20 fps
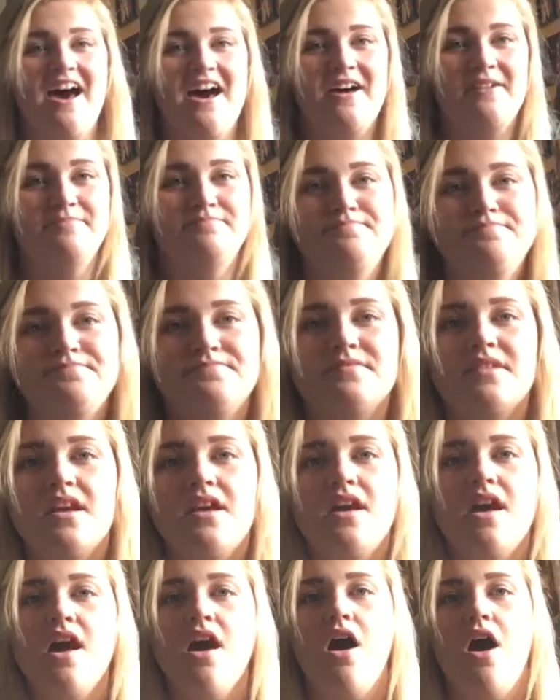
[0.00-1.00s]
um,
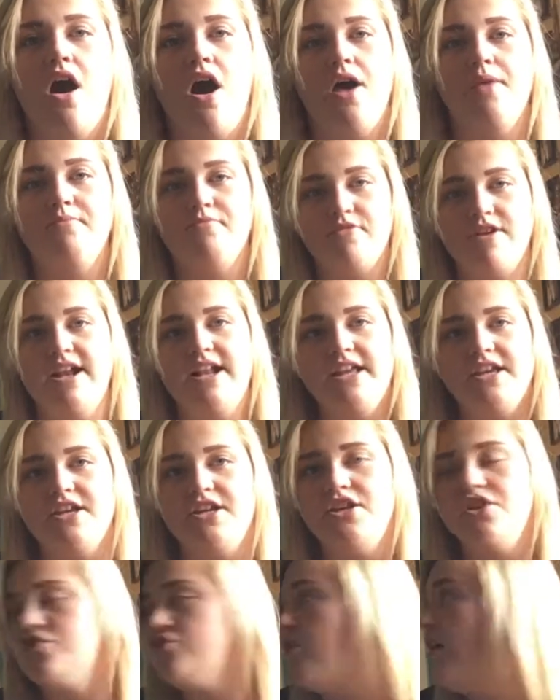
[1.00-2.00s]
I'm really going
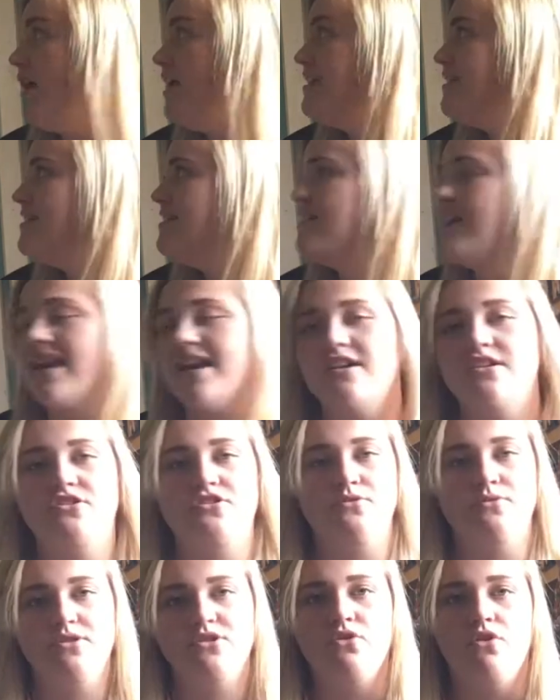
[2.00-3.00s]
to try and stick
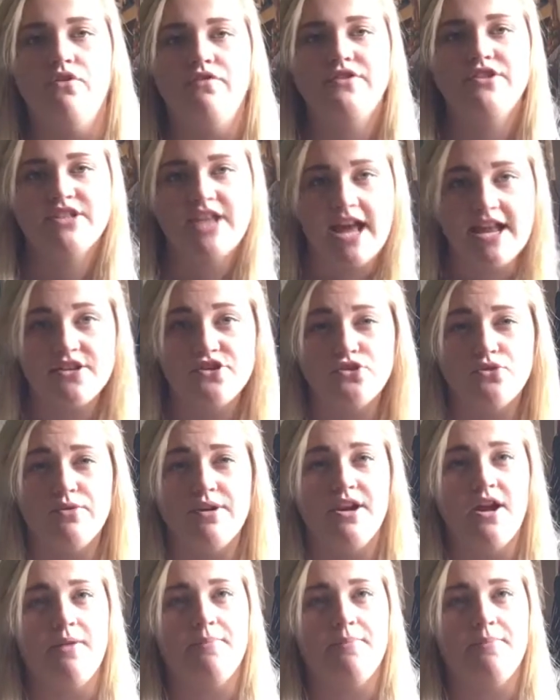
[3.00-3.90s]
to a sort of schedule in